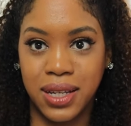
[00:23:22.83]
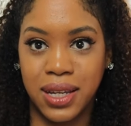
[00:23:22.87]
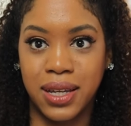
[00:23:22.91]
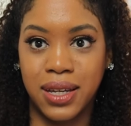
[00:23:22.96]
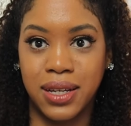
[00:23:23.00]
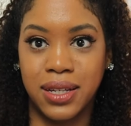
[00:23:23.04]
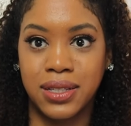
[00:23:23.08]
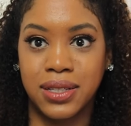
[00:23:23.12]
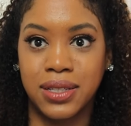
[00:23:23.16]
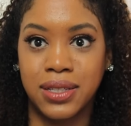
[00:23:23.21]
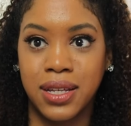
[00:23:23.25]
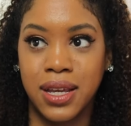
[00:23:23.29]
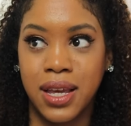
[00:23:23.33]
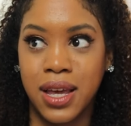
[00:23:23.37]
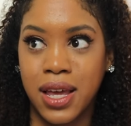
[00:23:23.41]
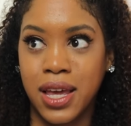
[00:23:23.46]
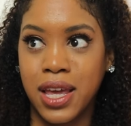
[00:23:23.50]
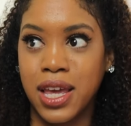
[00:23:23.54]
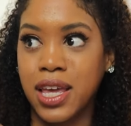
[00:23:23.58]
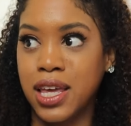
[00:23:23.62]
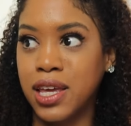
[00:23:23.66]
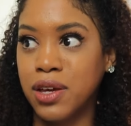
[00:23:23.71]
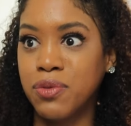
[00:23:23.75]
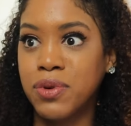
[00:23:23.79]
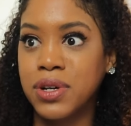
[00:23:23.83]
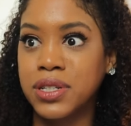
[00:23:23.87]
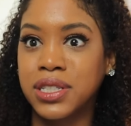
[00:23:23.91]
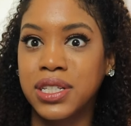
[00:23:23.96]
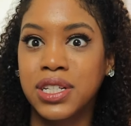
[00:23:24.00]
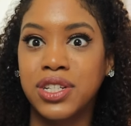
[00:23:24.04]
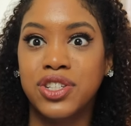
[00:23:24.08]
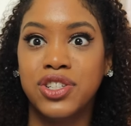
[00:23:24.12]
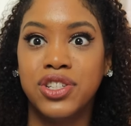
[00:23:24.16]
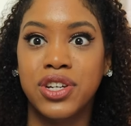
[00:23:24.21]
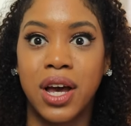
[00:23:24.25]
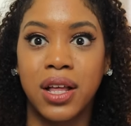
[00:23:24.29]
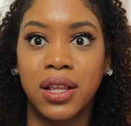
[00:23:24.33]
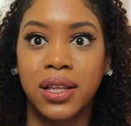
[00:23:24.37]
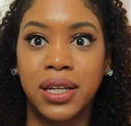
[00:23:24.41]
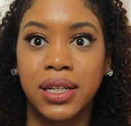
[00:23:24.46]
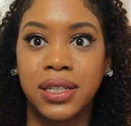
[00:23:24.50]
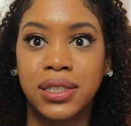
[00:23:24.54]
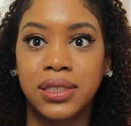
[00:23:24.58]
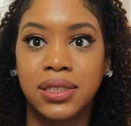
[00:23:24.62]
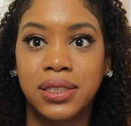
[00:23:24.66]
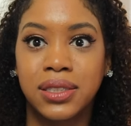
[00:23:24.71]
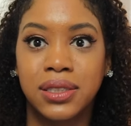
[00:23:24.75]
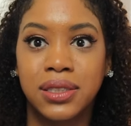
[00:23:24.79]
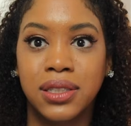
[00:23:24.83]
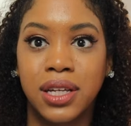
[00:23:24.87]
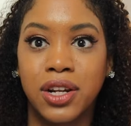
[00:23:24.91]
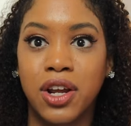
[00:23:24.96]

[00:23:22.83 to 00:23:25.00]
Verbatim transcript: is he wasn't jealous,